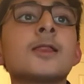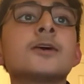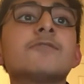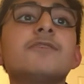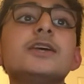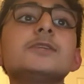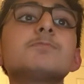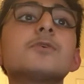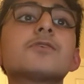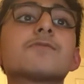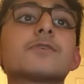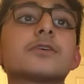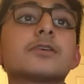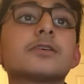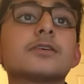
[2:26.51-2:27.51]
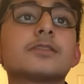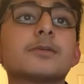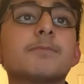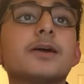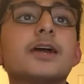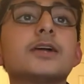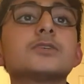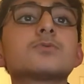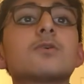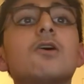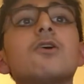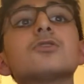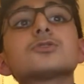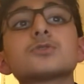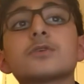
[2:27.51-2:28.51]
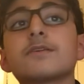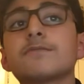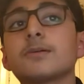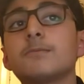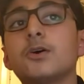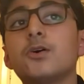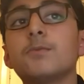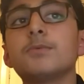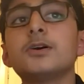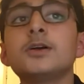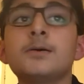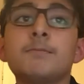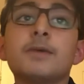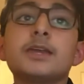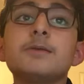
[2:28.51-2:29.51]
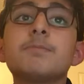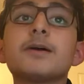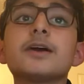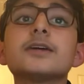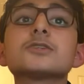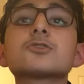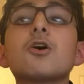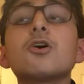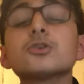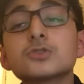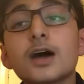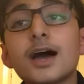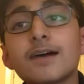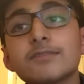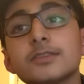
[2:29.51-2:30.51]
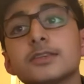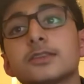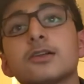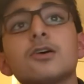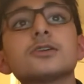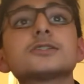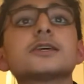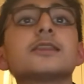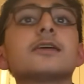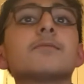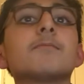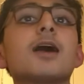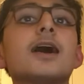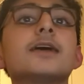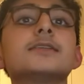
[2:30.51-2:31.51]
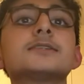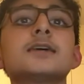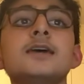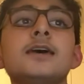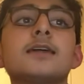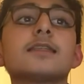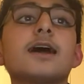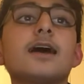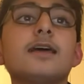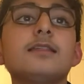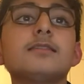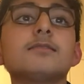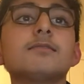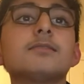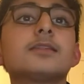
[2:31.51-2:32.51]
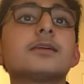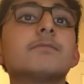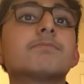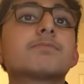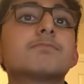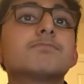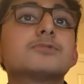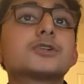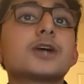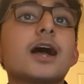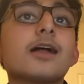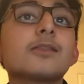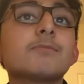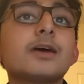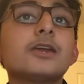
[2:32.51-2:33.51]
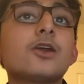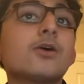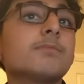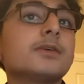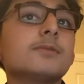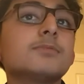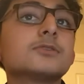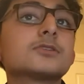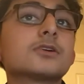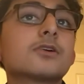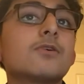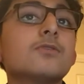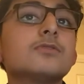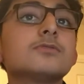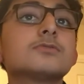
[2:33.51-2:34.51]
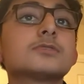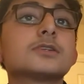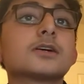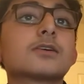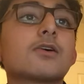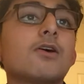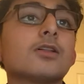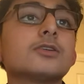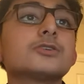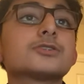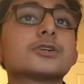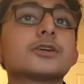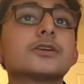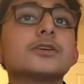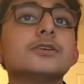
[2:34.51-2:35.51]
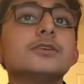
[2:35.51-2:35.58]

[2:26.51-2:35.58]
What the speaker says: Facebook for the parents will also give them hope. Many parents also have the thoughts in their minds that their child might not be able to go to college or